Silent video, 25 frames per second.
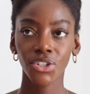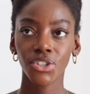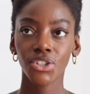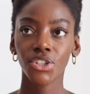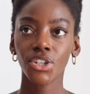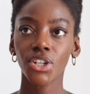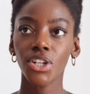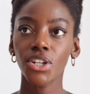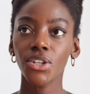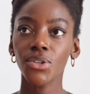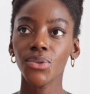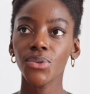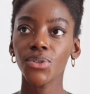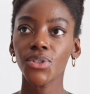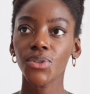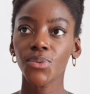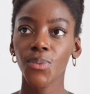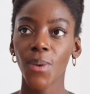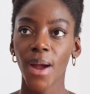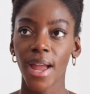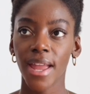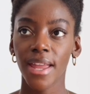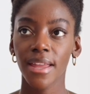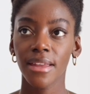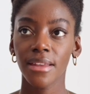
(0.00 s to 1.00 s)
To lose
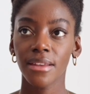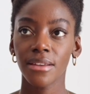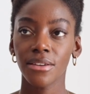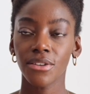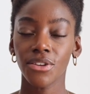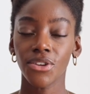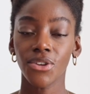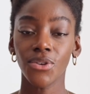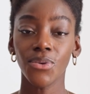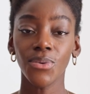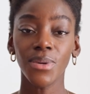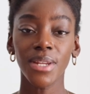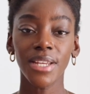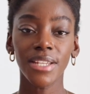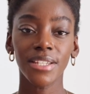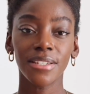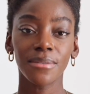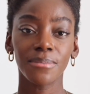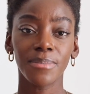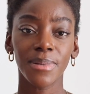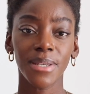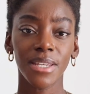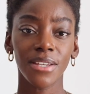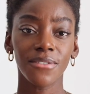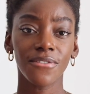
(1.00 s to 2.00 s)
weight, you need
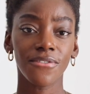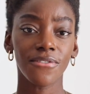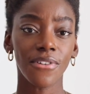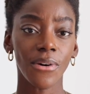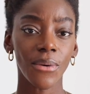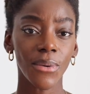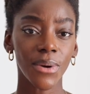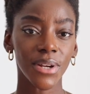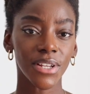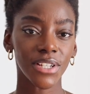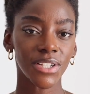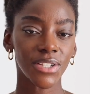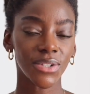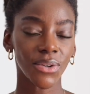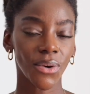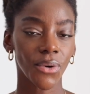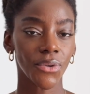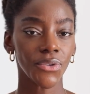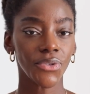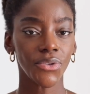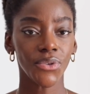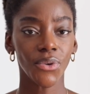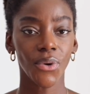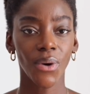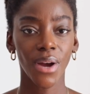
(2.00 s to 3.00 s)
to be focused
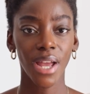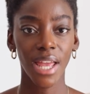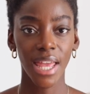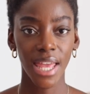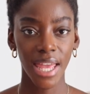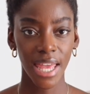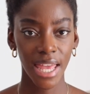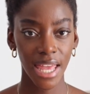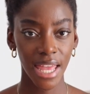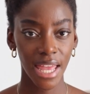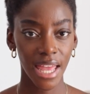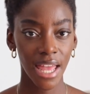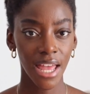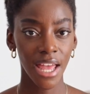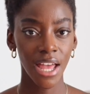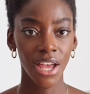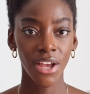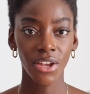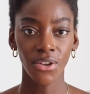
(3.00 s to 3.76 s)
on your here,